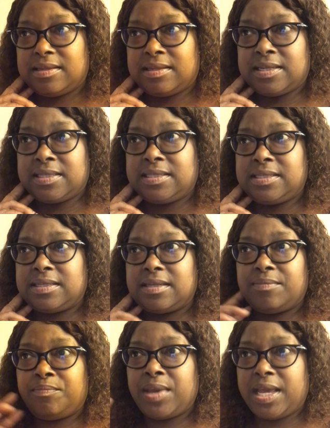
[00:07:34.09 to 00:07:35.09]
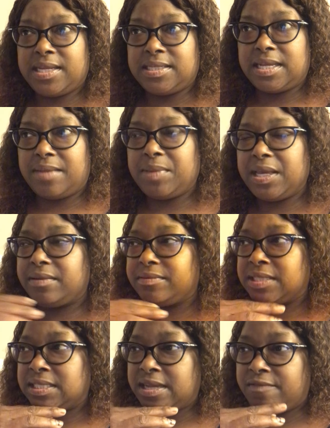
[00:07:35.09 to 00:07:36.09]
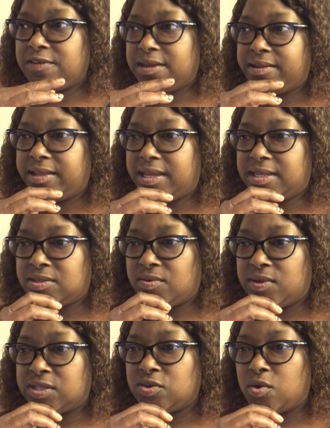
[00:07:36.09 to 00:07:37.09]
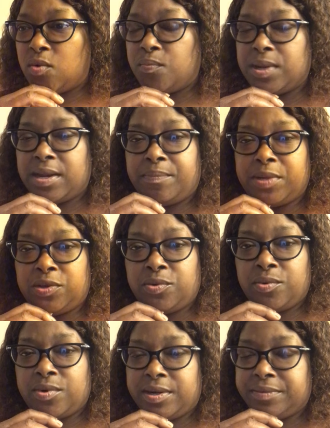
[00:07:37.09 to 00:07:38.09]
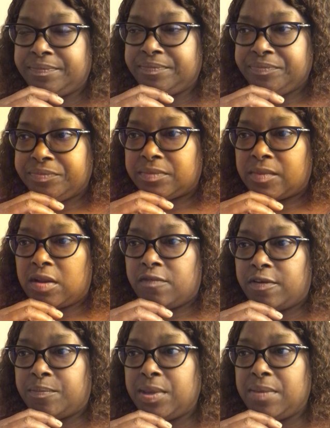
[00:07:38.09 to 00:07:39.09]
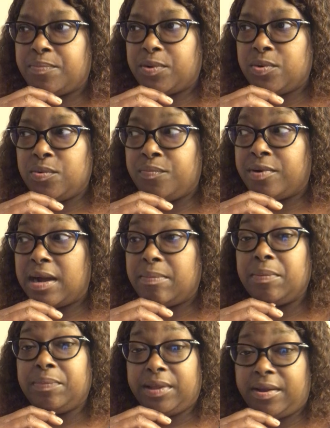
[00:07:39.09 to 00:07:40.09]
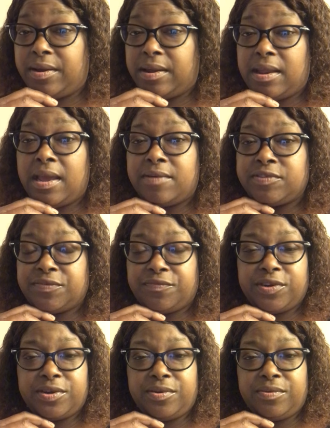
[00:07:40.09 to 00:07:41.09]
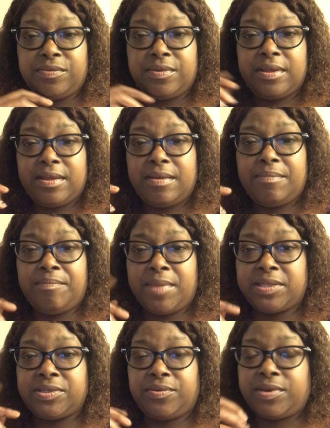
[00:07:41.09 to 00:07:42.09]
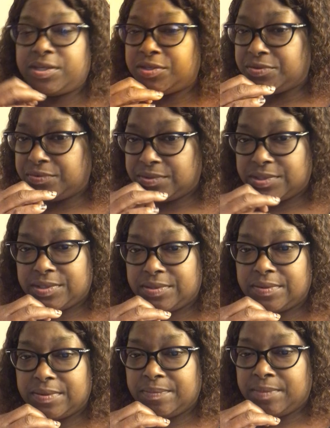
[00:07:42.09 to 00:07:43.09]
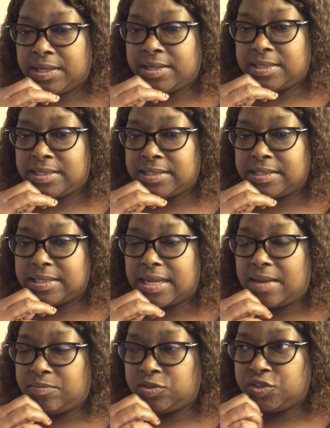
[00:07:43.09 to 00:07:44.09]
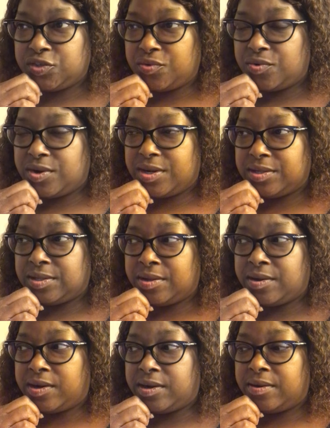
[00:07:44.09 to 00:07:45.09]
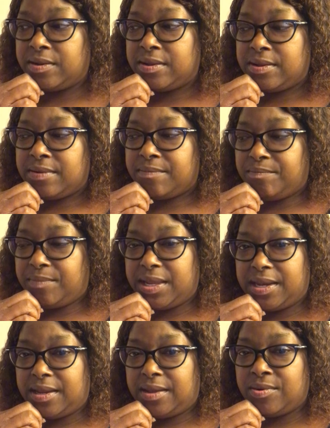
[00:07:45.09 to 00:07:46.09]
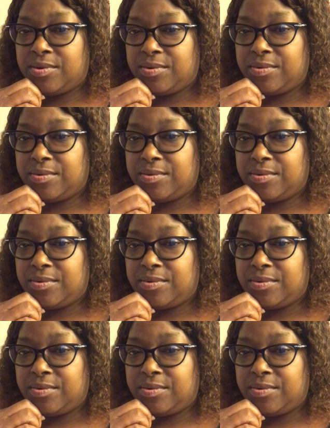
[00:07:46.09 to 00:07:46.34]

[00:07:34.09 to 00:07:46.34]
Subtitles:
This pandemic definitely is going to open up a door for people who probably are going to have some real mental issues, because I'm sure there are many who